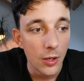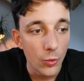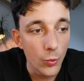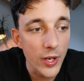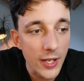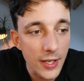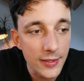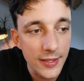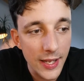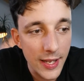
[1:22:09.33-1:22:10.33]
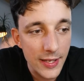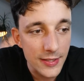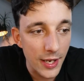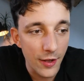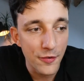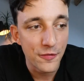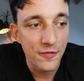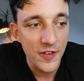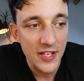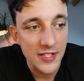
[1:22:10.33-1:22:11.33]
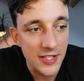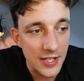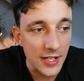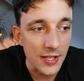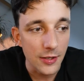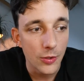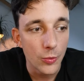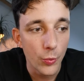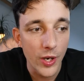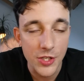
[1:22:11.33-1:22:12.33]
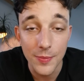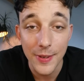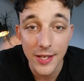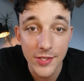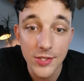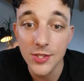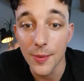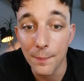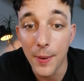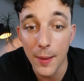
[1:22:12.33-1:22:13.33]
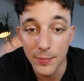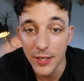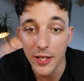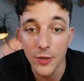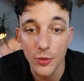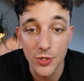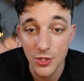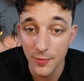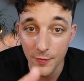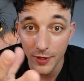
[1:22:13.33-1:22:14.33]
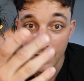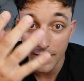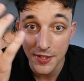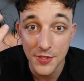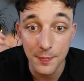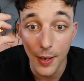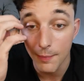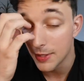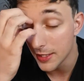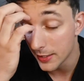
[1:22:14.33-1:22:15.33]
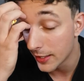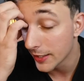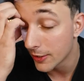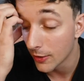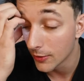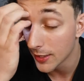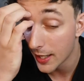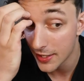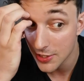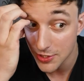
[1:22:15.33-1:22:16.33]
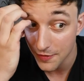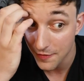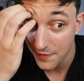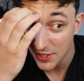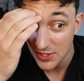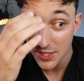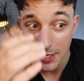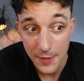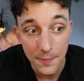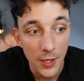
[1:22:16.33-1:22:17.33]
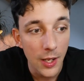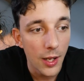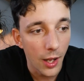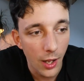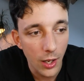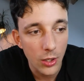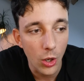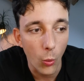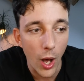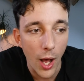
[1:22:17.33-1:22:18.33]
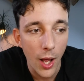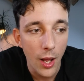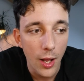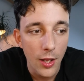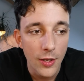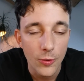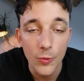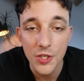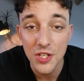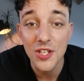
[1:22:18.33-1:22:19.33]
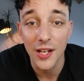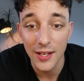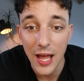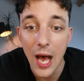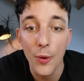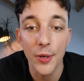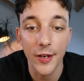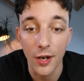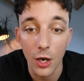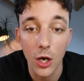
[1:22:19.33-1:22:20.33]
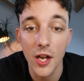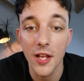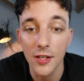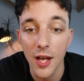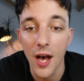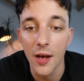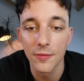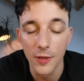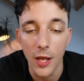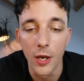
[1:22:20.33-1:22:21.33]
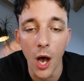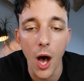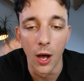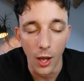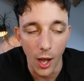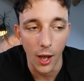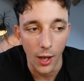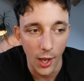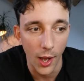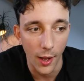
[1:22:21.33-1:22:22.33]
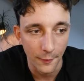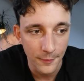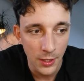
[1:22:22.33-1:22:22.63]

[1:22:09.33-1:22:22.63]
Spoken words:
We did fizzy, which means bubbly or something that is bubbly, like cola is fizzy. Goa, which is a loud and hearty laugh, like ha ha ha.